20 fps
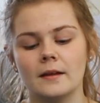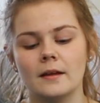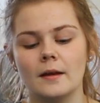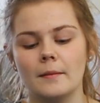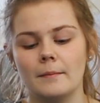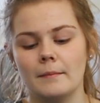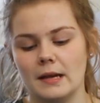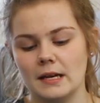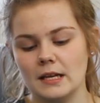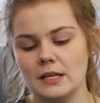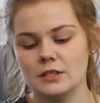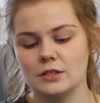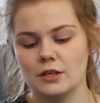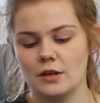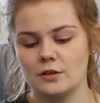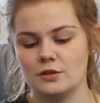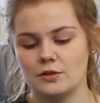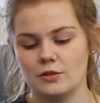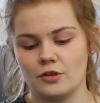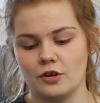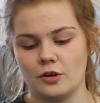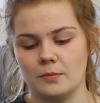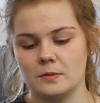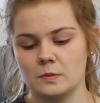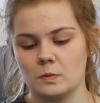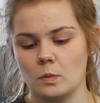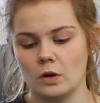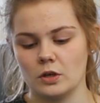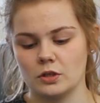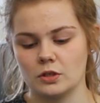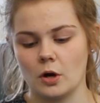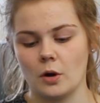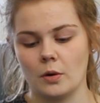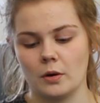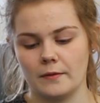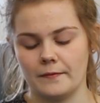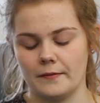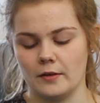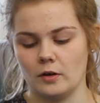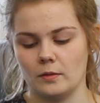Many social groups watch
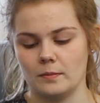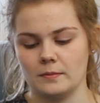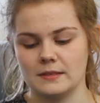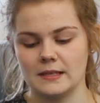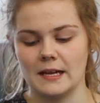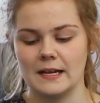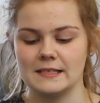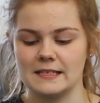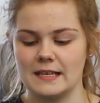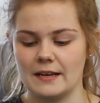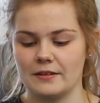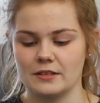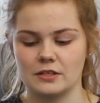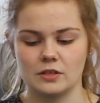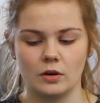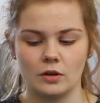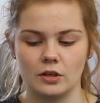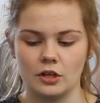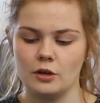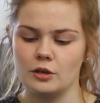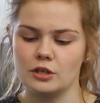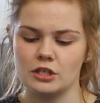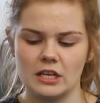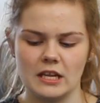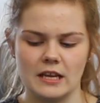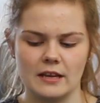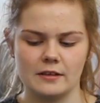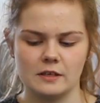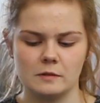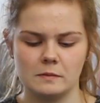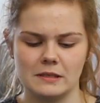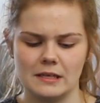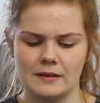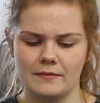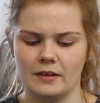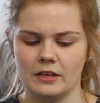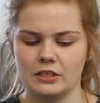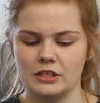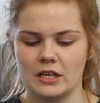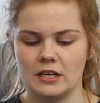horror films as there is not usually a
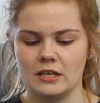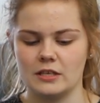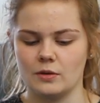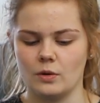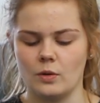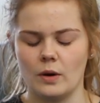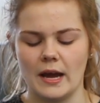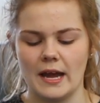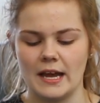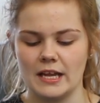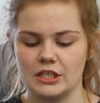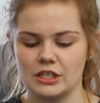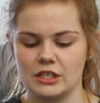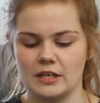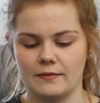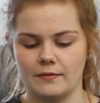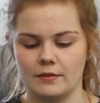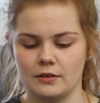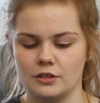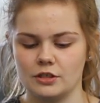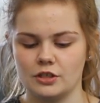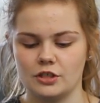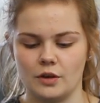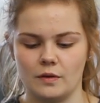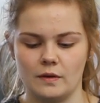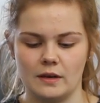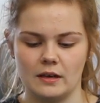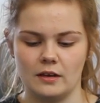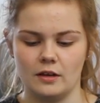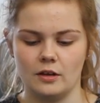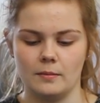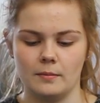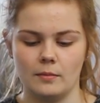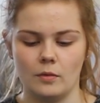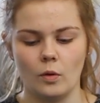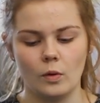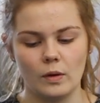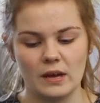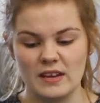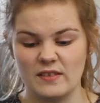specific gender or age difference shown in them,
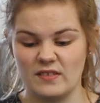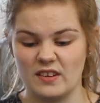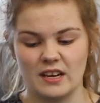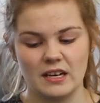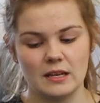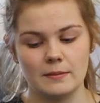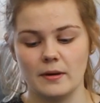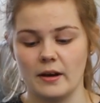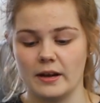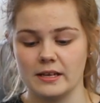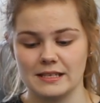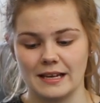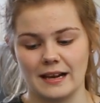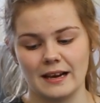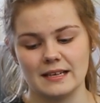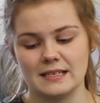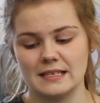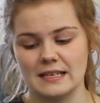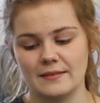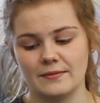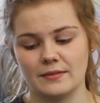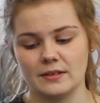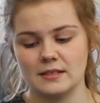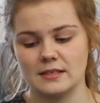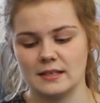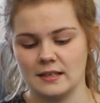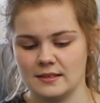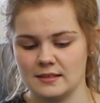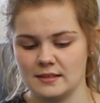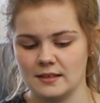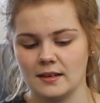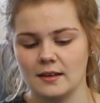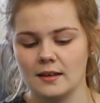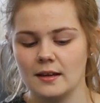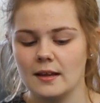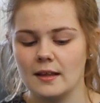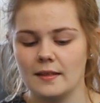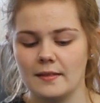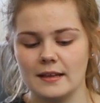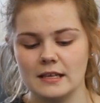or even any personality differences.
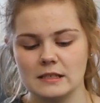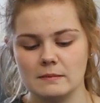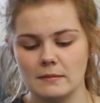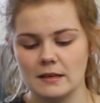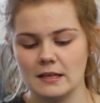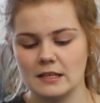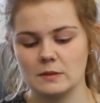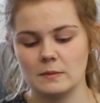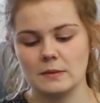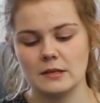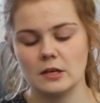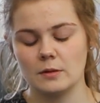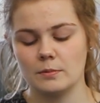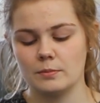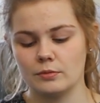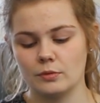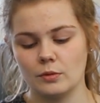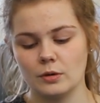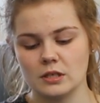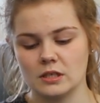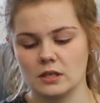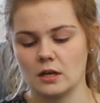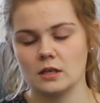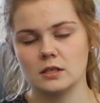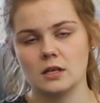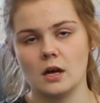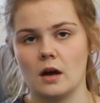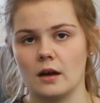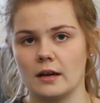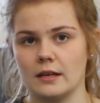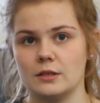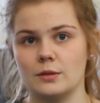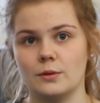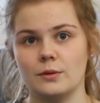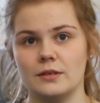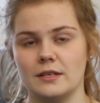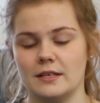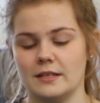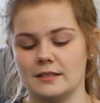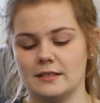This means we could broaden our target
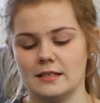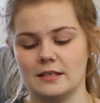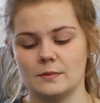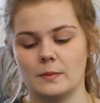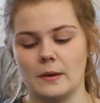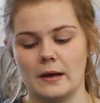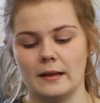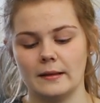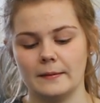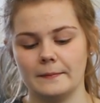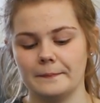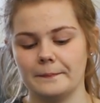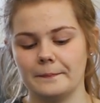audience as well.